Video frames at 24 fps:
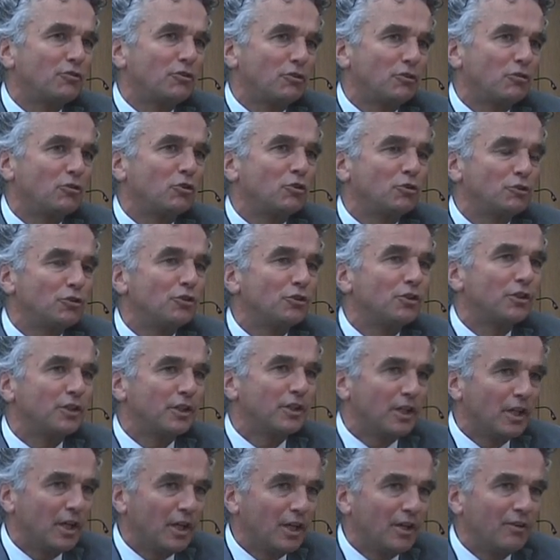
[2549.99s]
This resolution
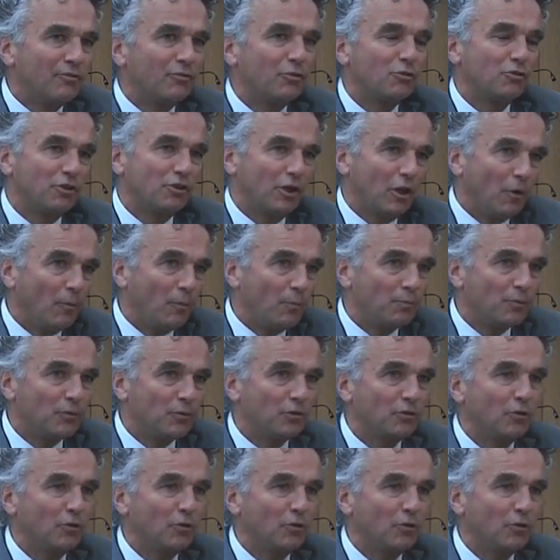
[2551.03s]
uh, for Shell.